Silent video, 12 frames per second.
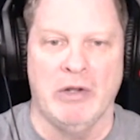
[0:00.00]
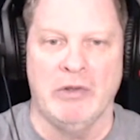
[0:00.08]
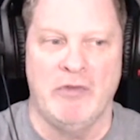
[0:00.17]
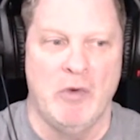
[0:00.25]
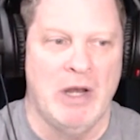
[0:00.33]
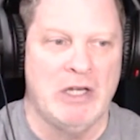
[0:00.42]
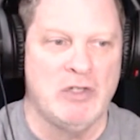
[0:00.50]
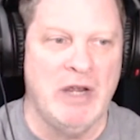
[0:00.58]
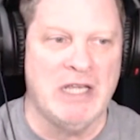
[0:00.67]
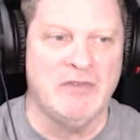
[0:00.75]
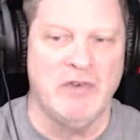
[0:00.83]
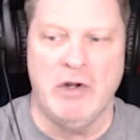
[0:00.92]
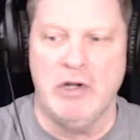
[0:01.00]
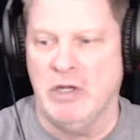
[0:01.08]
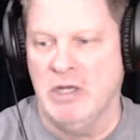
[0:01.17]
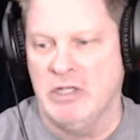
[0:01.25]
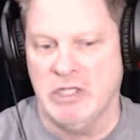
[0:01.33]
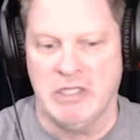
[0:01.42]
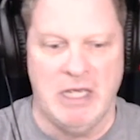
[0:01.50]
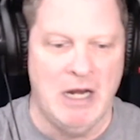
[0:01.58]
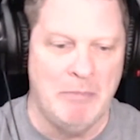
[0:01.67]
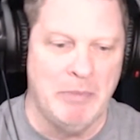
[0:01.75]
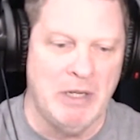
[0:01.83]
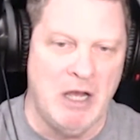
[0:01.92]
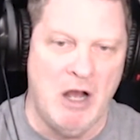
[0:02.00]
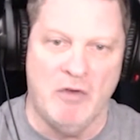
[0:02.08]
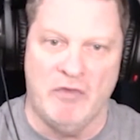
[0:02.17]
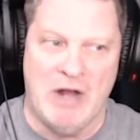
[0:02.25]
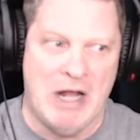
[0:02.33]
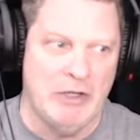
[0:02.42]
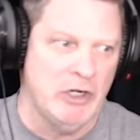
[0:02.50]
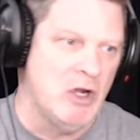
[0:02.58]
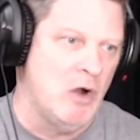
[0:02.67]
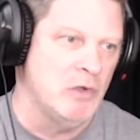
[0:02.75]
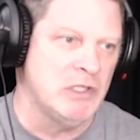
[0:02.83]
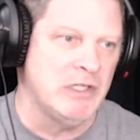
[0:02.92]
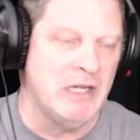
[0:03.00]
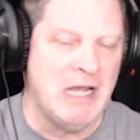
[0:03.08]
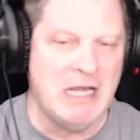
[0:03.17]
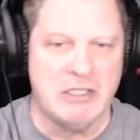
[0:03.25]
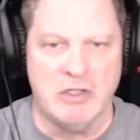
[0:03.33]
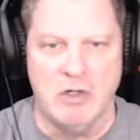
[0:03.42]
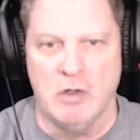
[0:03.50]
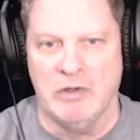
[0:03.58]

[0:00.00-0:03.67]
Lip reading: If you want to transfer, you can just get up and go, follow your coach to the next school.